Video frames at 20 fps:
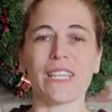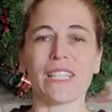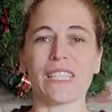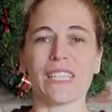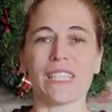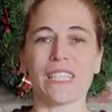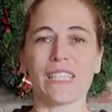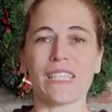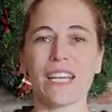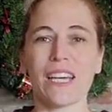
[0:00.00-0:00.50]

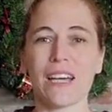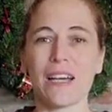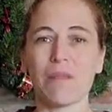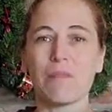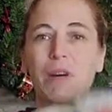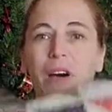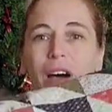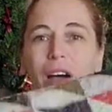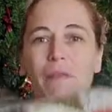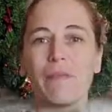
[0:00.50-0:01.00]
It's
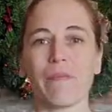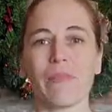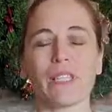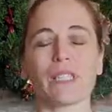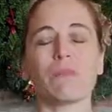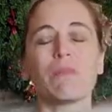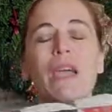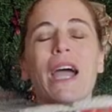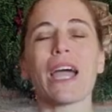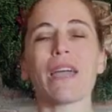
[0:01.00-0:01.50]

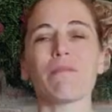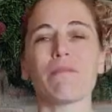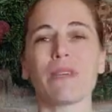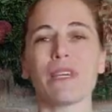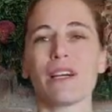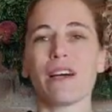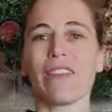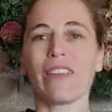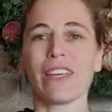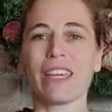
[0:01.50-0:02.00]
behind
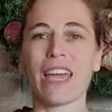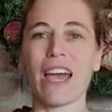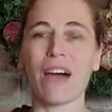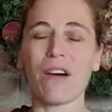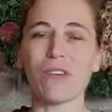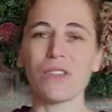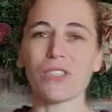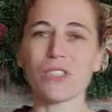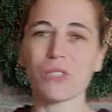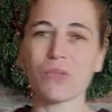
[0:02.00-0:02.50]
me on the
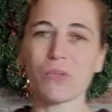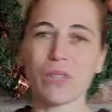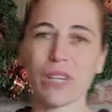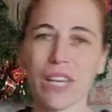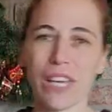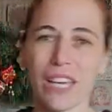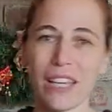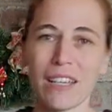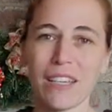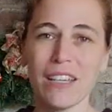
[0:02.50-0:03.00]
couch when
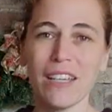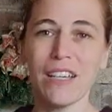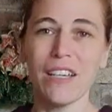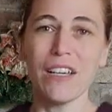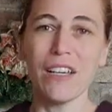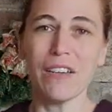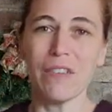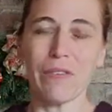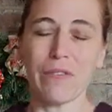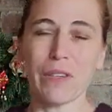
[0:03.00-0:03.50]
I
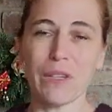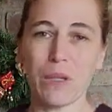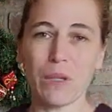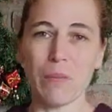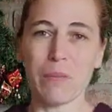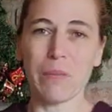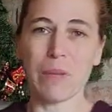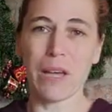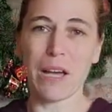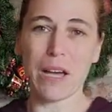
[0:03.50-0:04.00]

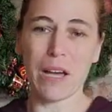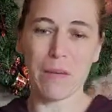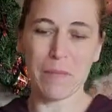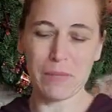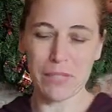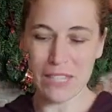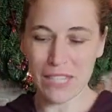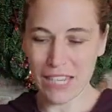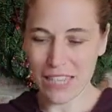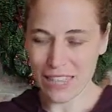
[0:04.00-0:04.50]
film
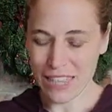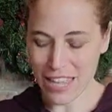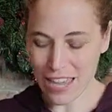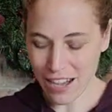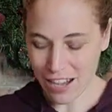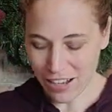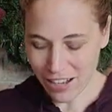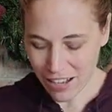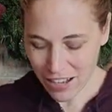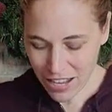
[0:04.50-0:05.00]
sitting
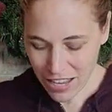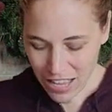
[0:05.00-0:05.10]
there.